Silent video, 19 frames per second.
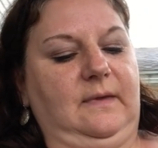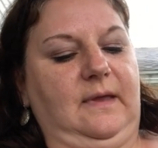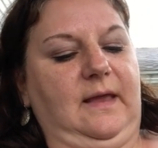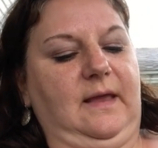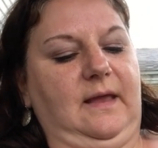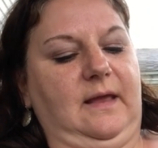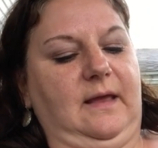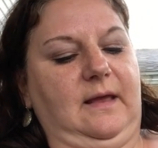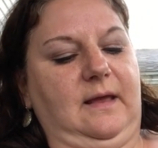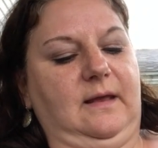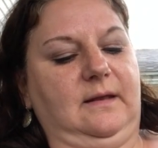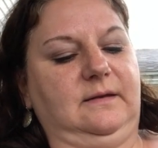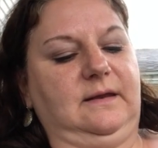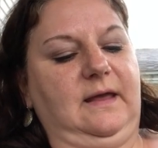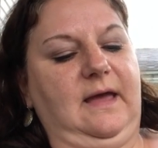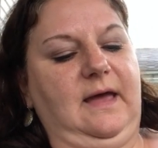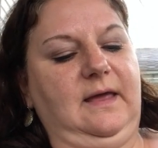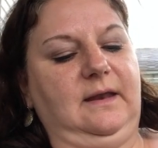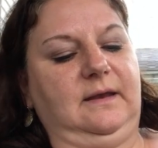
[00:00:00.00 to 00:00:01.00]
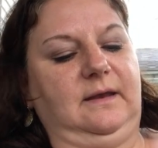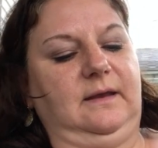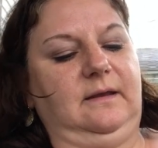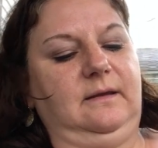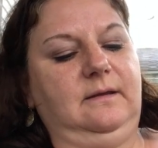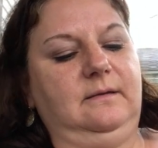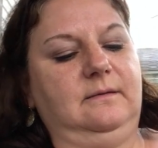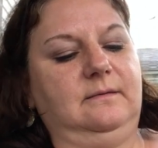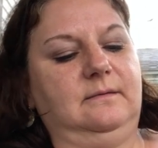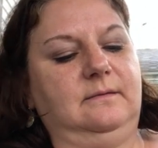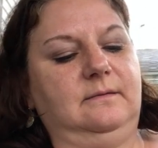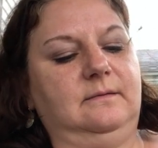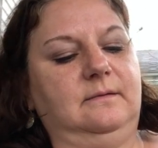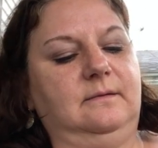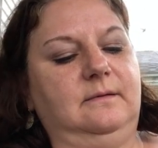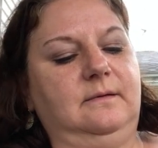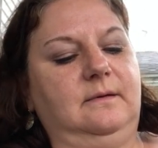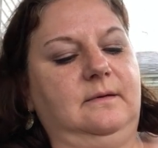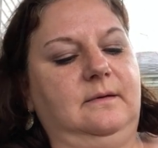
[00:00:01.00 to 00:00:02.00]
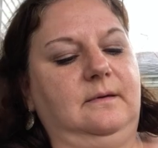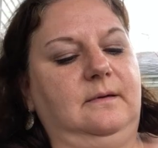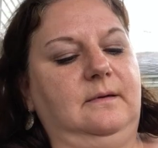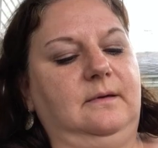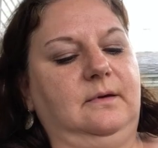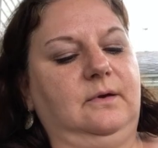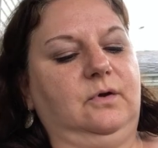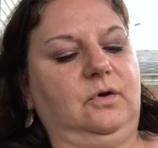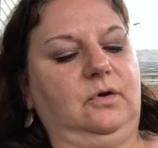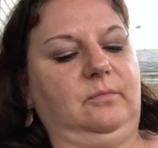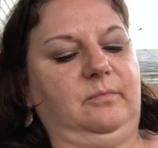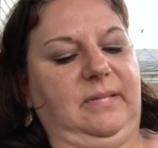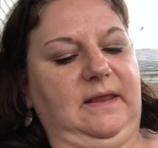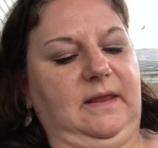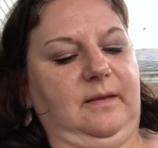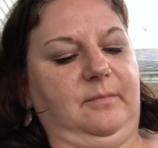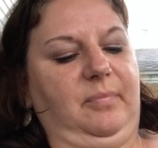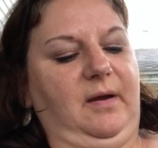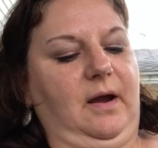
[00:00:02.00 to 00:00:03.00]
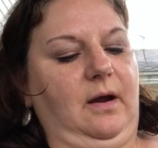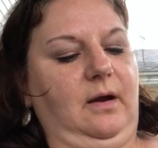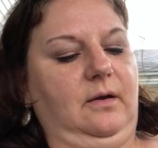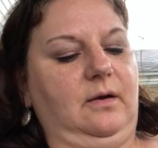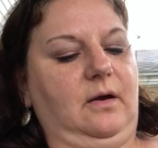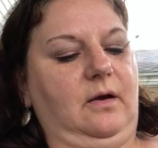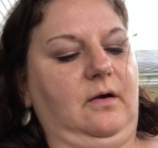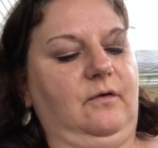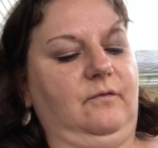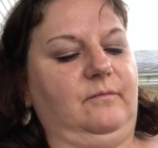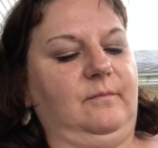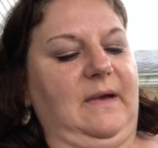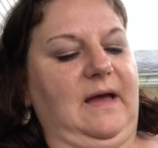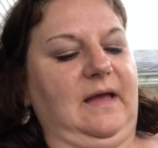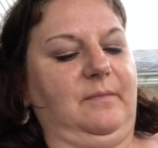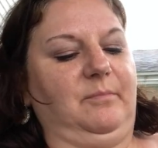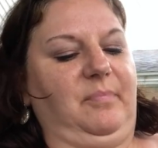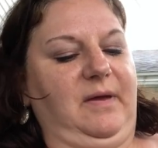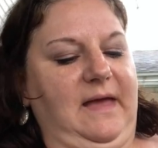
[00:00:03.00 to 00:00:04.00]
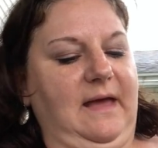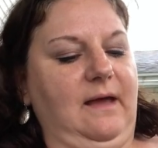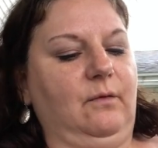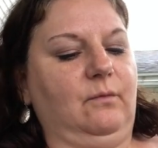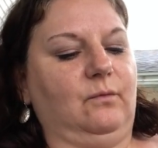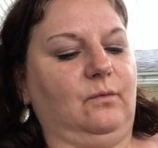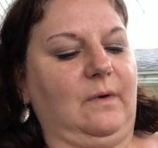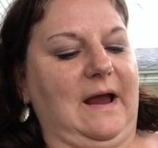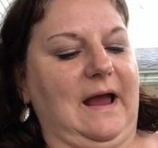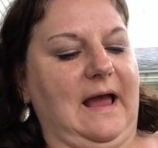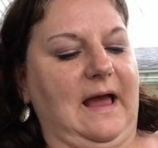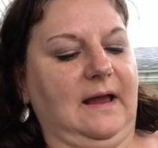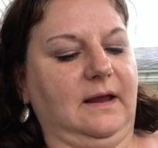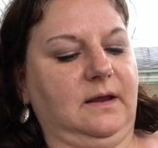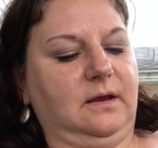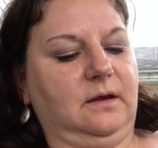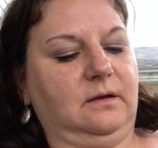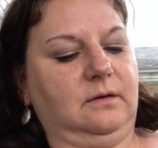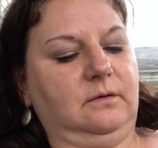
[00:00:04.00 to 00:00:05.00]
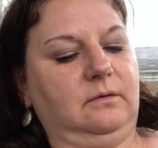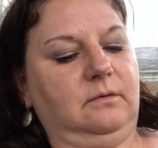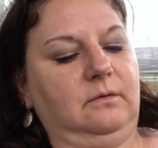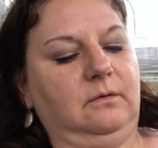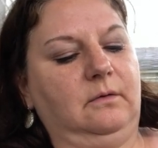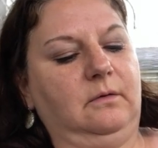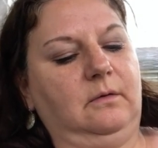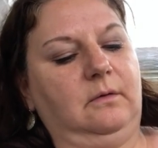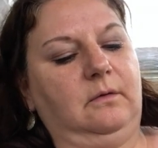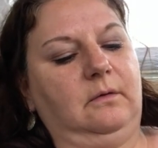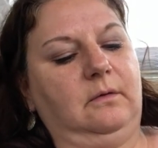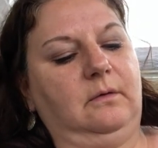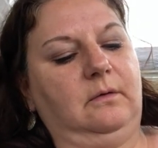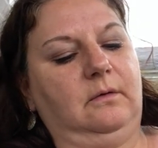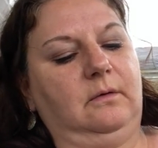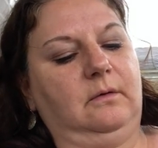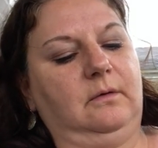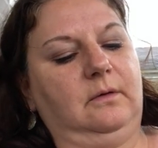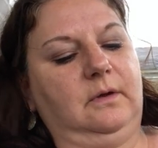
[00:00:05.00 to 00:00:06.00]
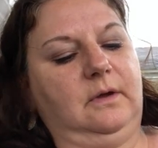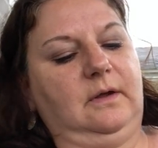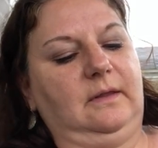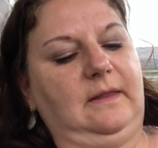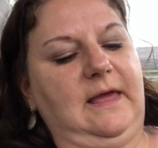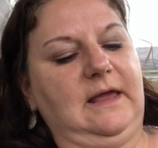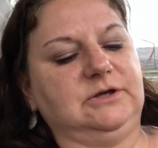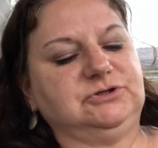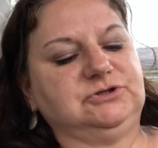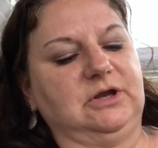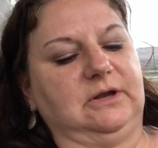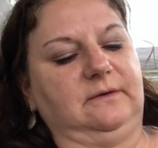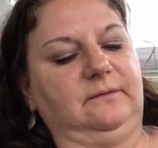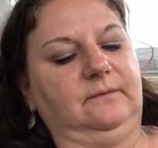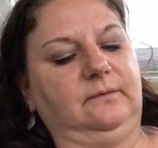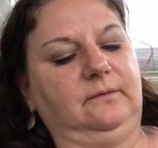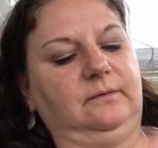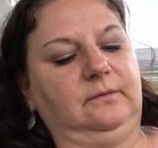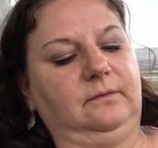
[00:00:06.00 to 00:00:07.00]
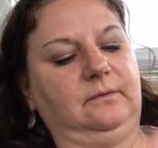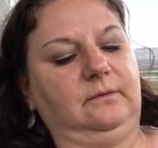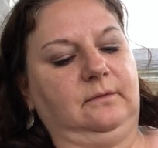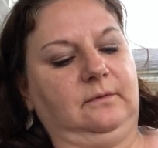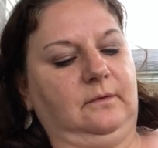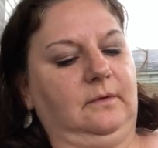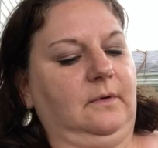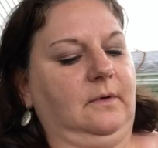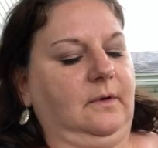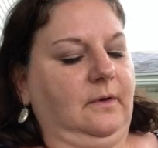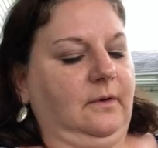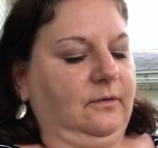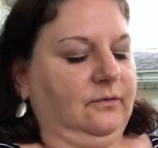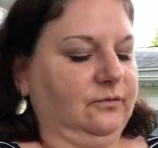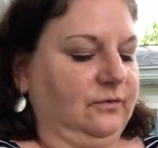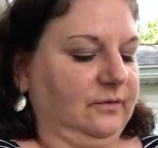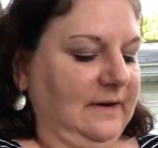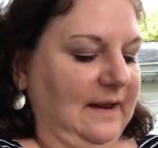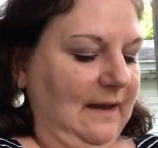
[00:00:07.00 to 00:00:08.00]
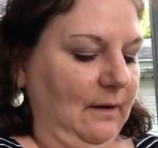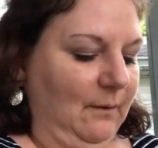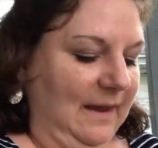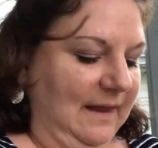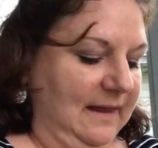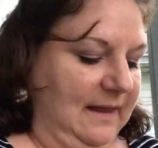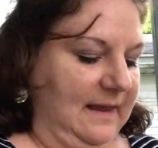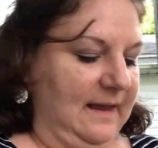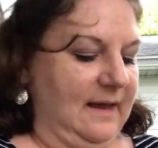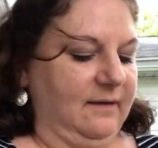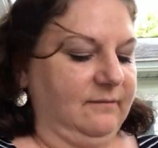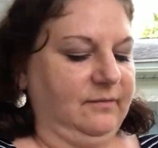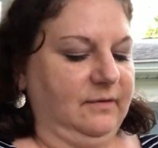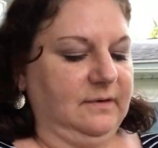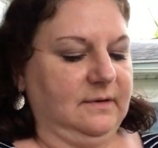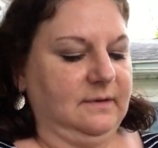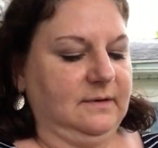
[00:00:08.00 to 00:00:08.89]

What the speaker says: And Dottie can be part of my pet rock collection. So now I have